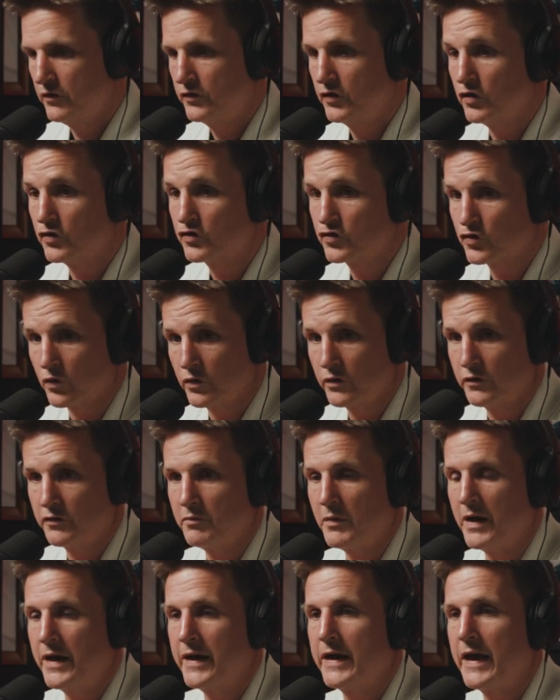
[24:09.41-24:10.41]
to sort of
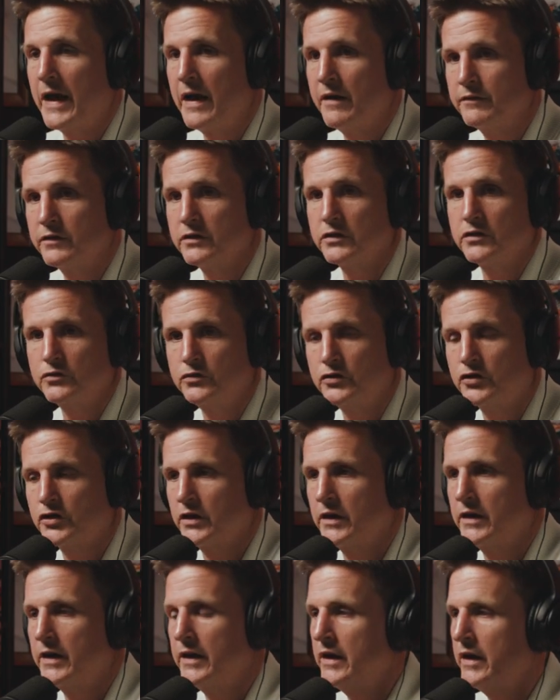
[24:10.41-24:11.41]
my
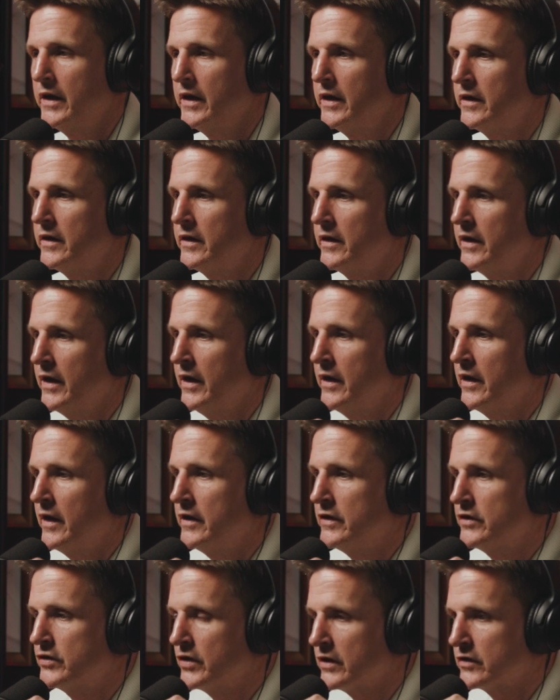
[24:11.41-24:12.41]
evolution. And
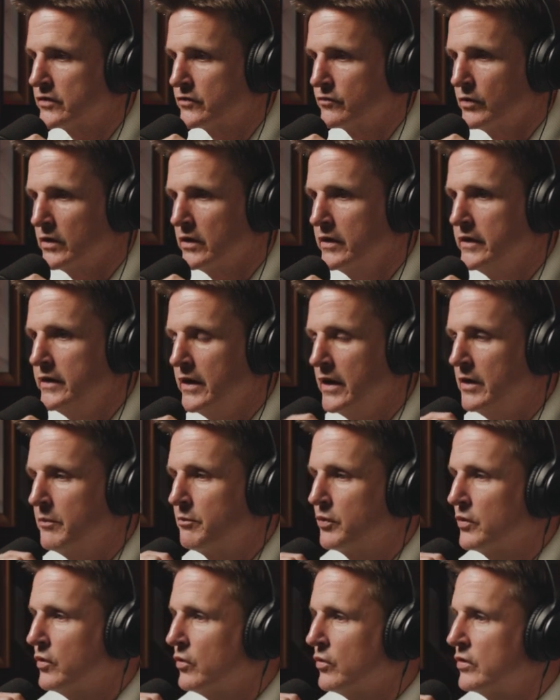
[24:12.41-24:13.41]
I just really
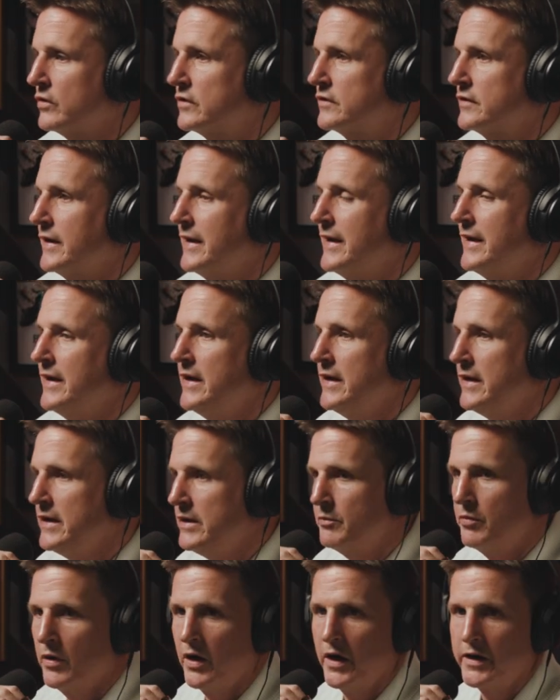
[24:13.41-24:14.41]
implore to
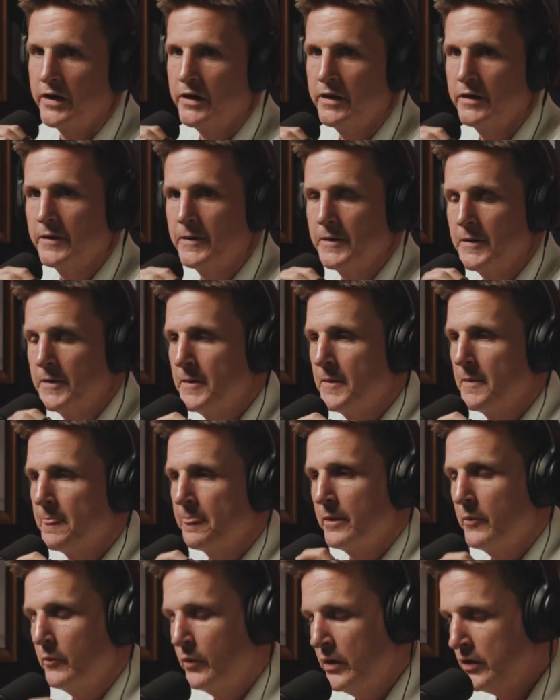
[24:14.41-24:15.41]
anybody,
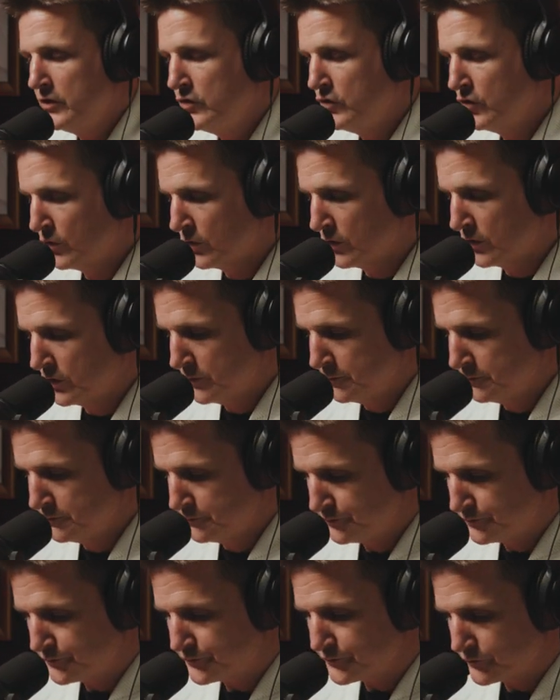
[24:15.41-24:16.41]
when
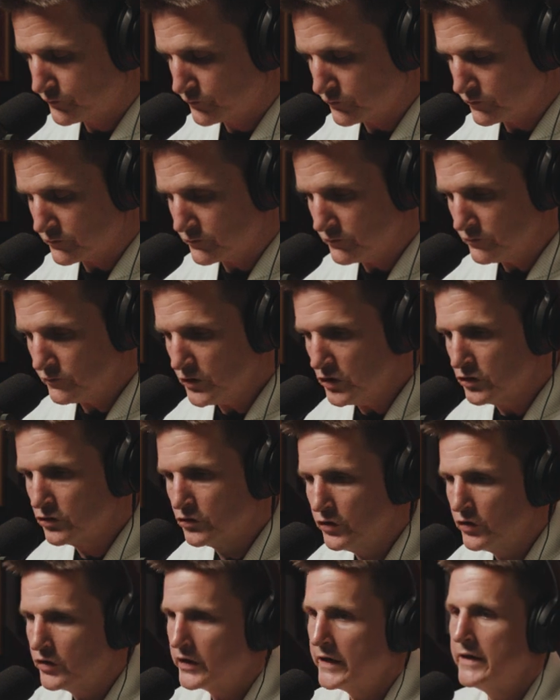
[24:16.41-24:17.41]
you're
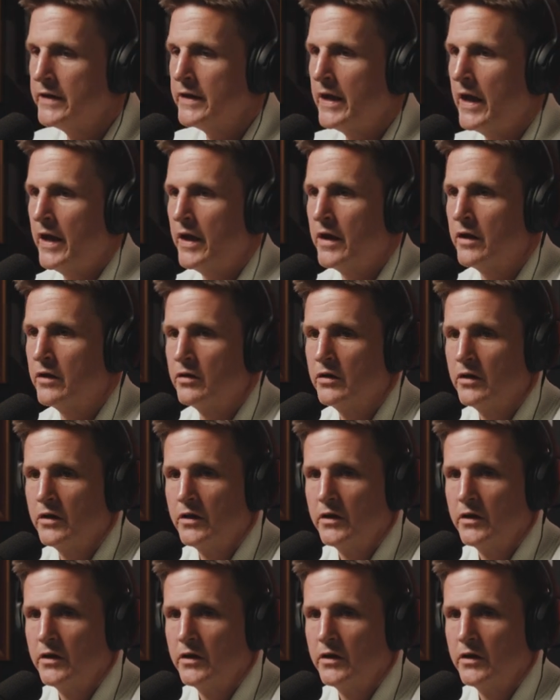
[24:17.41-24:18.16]
looking at